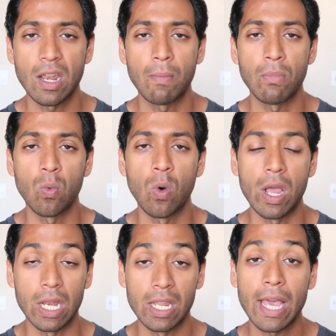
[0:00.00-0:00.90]
Number
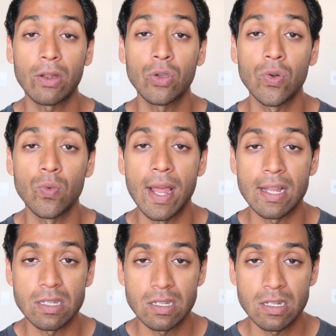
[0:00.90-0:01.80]
1, get good
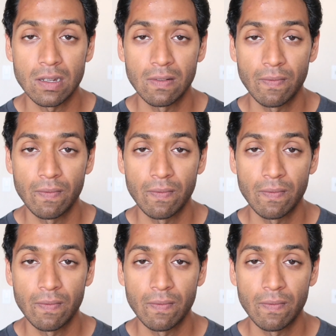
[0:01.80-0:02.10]
rest.